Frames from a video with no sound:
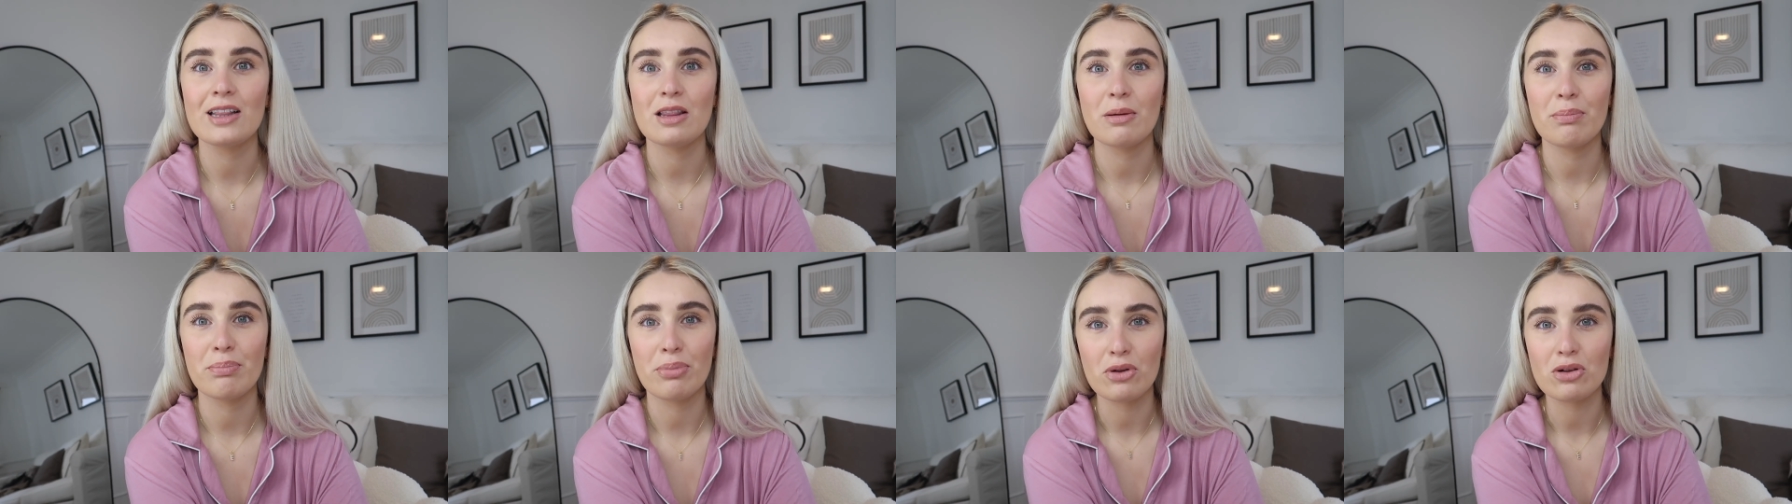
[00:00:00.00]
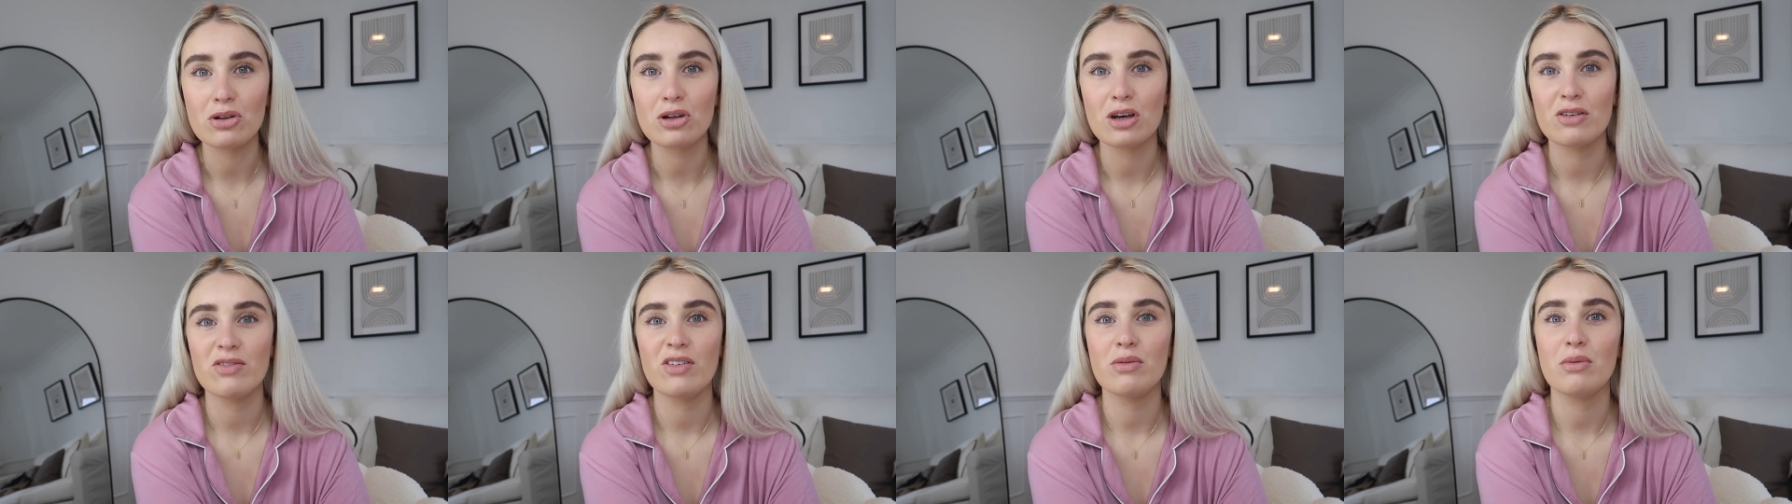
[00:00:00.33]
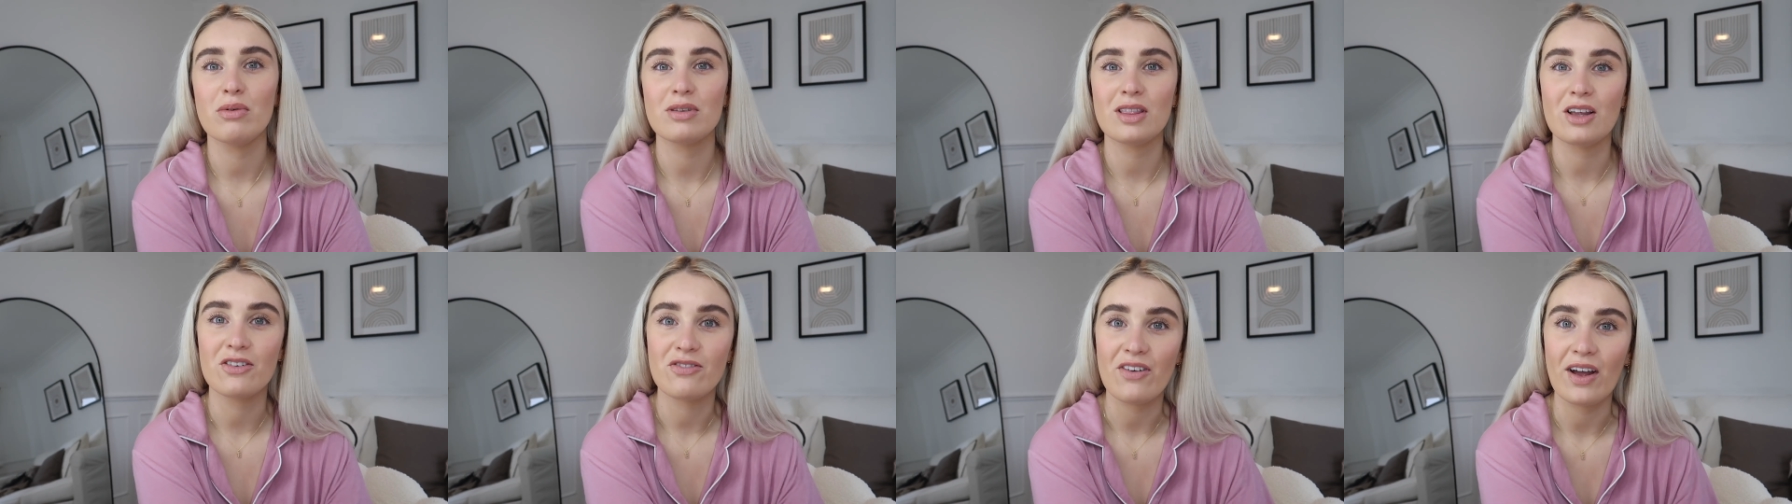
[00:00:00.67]
the bulk of it
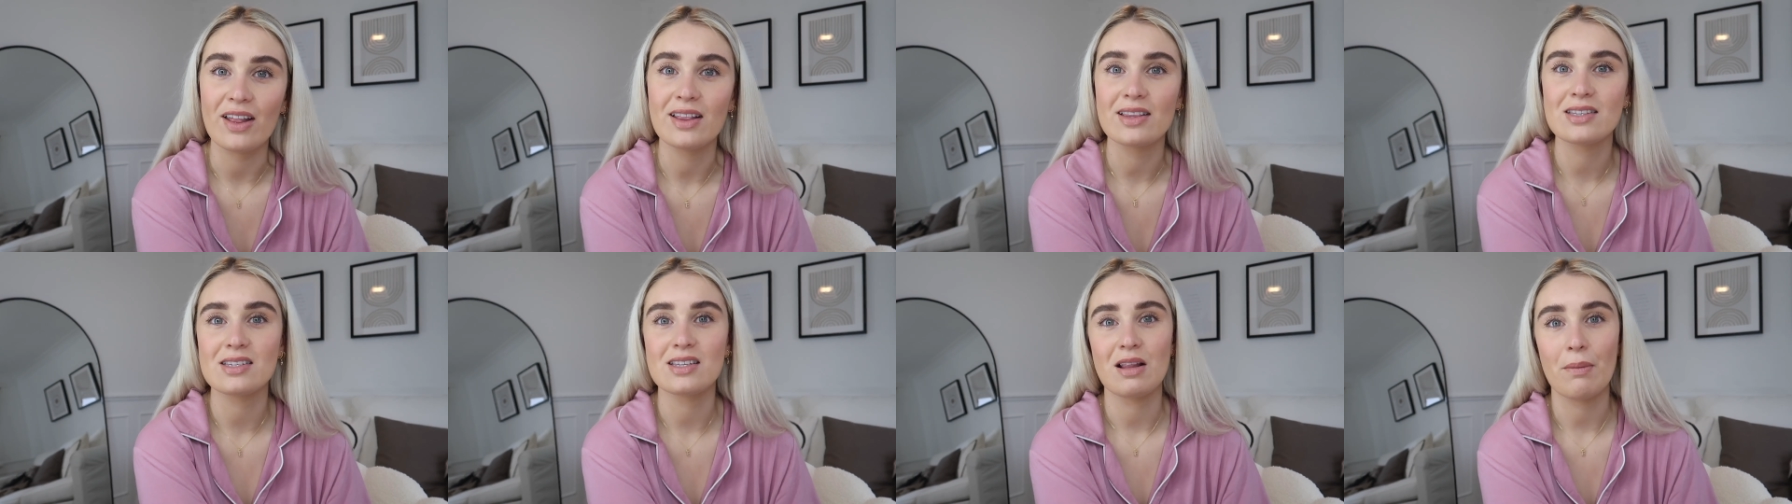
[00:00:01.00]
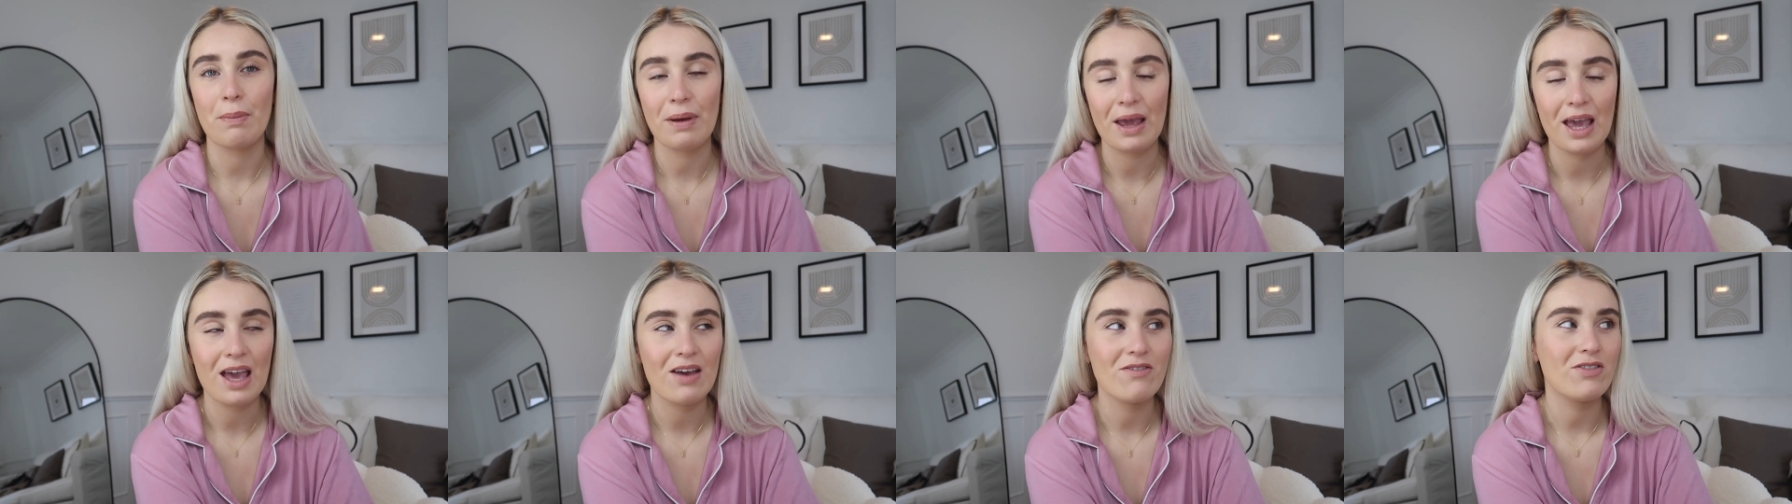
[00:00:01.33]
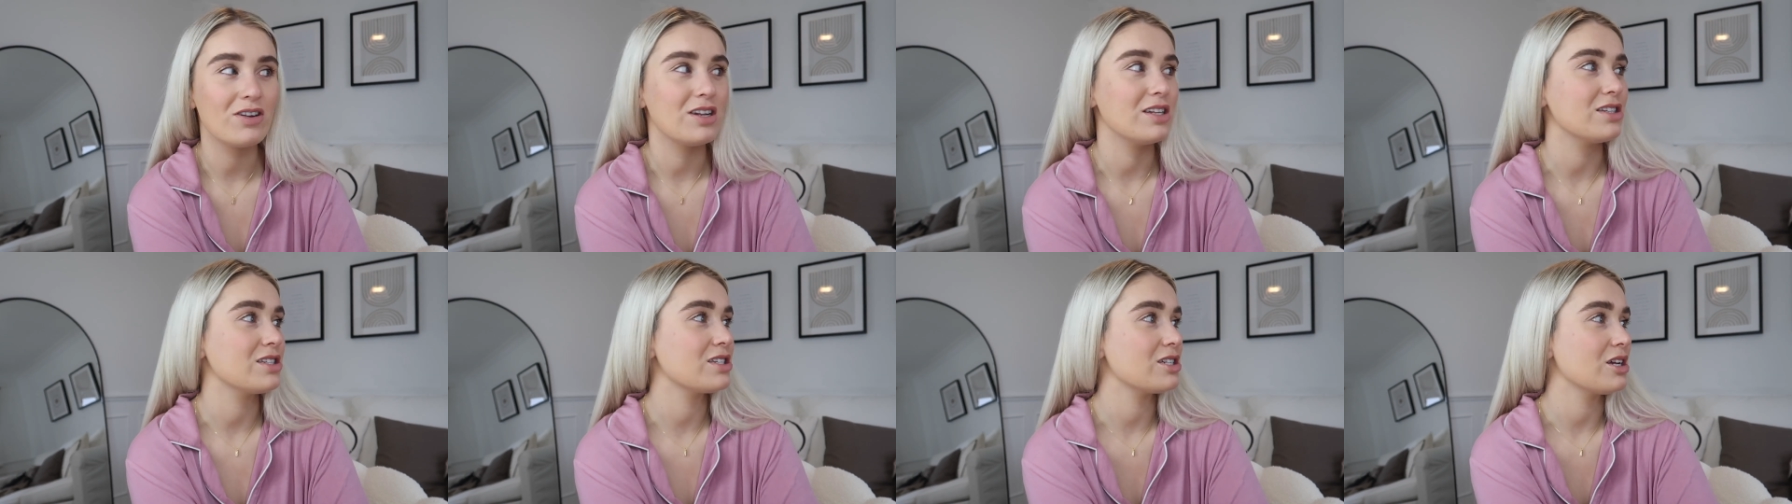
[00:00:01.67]
with the fence and the
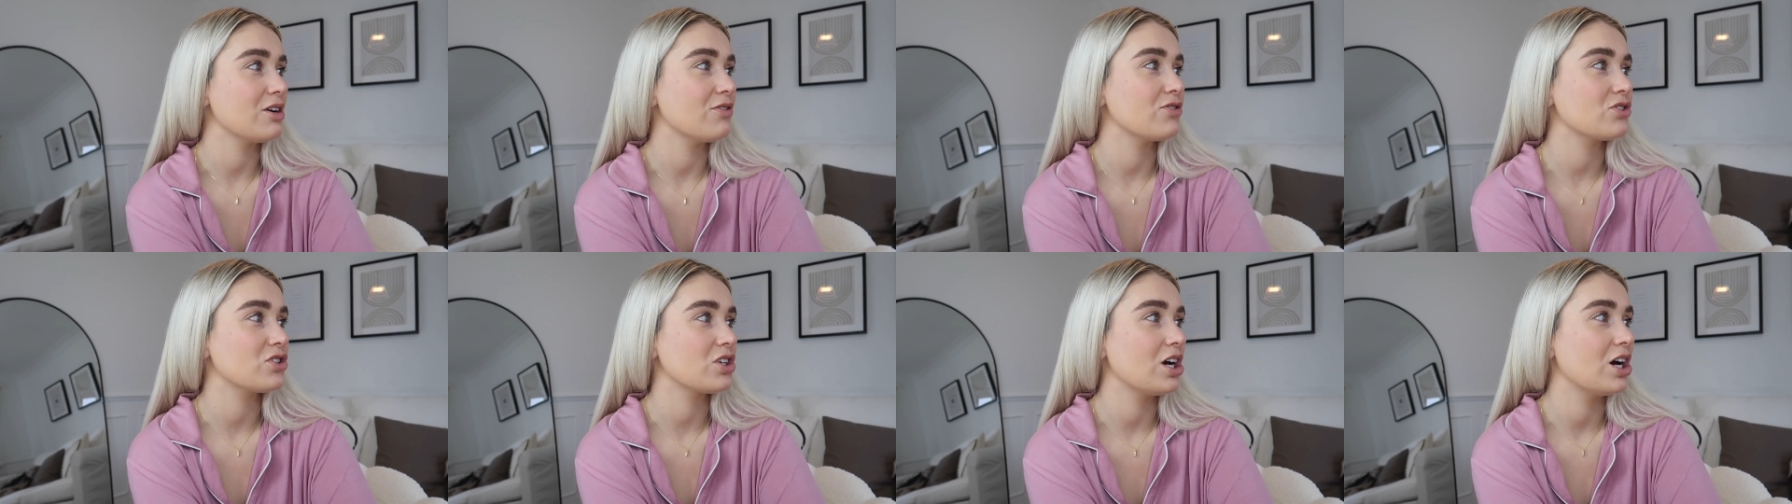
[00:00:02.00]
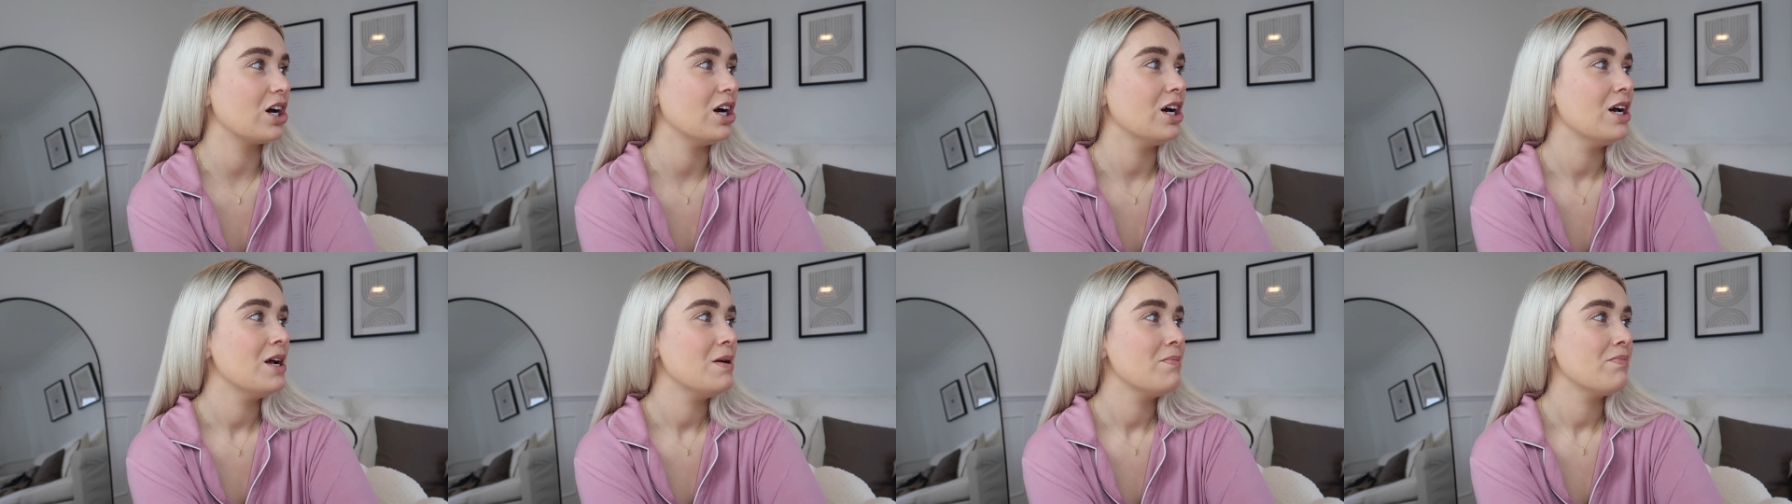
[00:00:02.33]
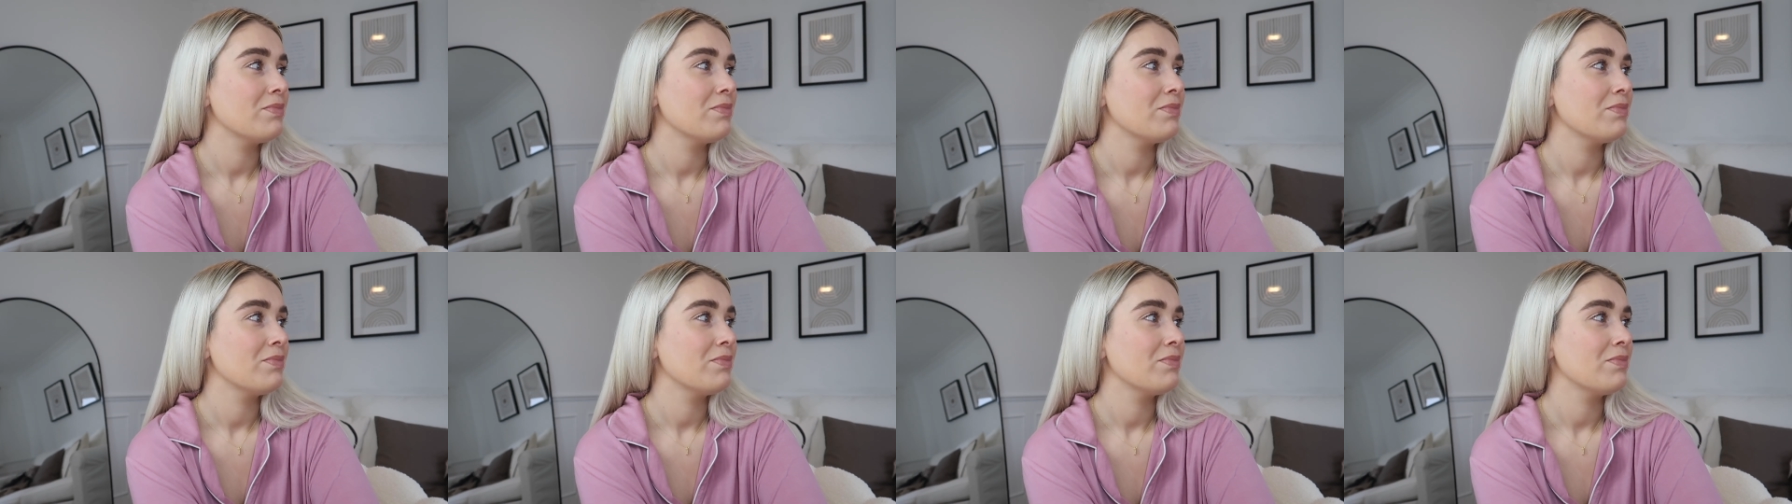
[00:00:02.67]
paving and stuff, so